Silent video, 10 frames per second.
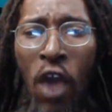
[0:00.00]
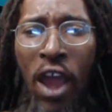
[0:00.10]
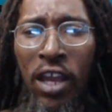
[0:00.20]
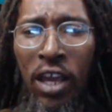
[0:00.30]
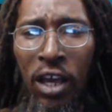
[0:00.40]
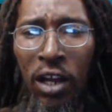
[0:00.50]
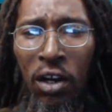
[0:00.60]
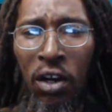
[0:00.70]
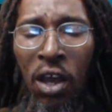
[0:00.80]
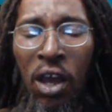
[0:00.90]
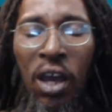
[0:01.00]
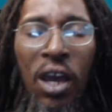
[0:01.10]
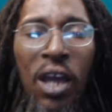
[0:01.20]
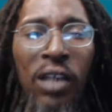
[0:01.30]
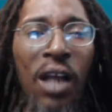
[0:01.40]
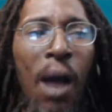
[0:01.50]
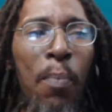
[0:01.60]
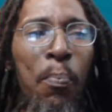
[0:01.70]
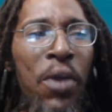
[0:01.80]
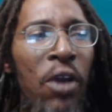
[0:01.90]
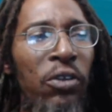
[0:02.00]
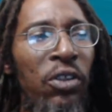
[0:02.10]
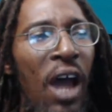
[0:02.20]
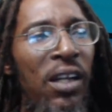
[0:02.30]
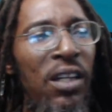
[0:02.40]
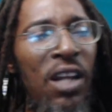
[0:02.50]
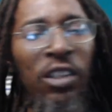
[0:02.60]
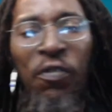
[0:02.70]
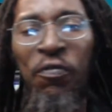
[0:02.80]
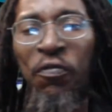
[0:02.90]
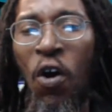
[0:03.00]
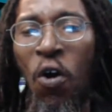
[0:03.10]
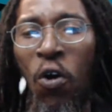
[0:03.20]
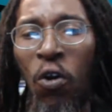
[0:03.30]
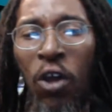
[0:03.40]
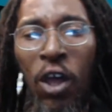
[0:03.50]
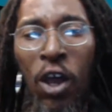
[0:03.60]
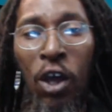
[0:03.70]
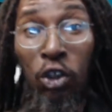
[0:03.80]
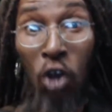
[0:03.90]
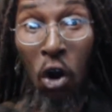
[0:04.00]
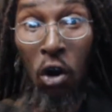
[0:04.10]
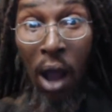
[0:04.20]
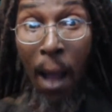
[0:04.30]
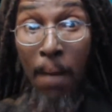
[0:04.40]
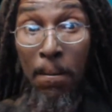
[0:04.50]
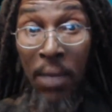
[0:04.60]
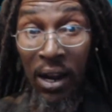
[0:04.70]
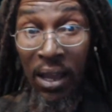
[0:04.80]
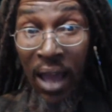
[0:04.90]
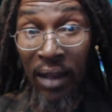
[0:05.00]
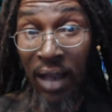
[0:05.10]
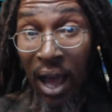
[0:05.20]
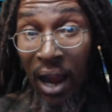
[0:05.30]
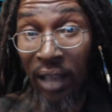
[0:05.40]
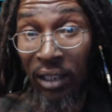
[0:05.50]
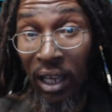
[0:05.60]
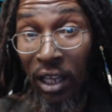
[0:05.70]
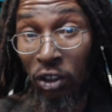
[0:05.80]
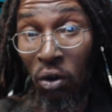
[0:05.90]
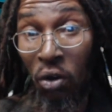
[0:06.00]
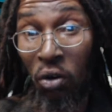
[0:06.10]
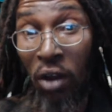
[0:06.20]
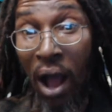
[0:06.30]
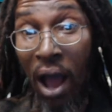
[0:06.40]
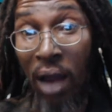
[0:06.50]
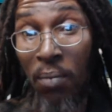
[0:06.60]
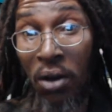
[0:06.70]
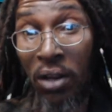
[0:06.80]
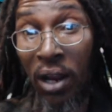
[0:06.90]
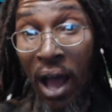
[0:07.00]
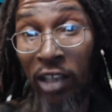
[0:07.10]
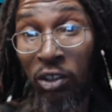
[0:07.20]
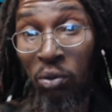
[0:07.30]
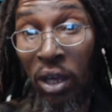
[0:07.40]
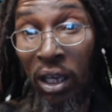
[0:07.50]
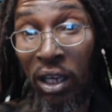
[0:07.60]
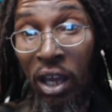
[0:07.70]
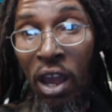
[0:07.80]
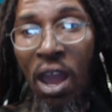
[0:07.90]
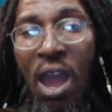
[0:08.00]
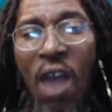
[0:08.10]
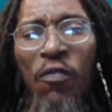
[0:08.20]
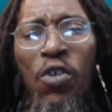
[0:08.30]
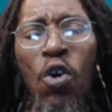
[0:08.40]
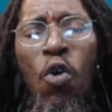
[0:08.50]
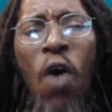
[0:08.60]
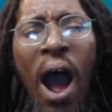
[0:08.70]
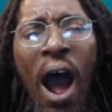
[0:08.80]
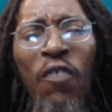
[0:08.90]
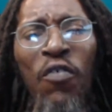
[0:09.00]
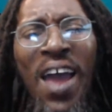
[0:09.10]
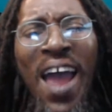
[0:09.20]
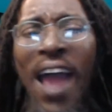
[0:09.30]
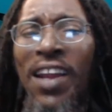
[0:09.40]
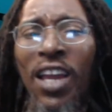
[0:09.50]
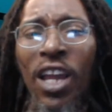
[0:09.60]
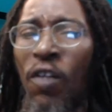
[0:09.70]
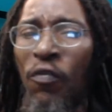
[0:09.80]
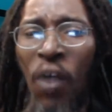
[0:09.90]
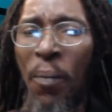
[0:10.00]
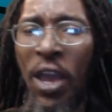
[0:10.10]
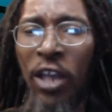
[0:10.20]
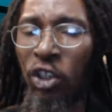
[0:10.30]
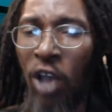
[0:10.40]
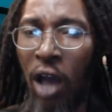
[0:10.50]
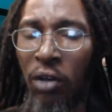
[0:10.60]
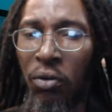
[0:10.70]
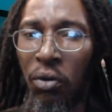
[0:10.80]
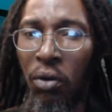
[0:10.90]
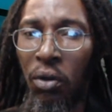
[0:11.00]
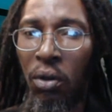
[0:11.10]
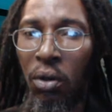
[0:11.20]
Redhills. It appears that this fool took $1 million in jewelry and money last week. If you have any information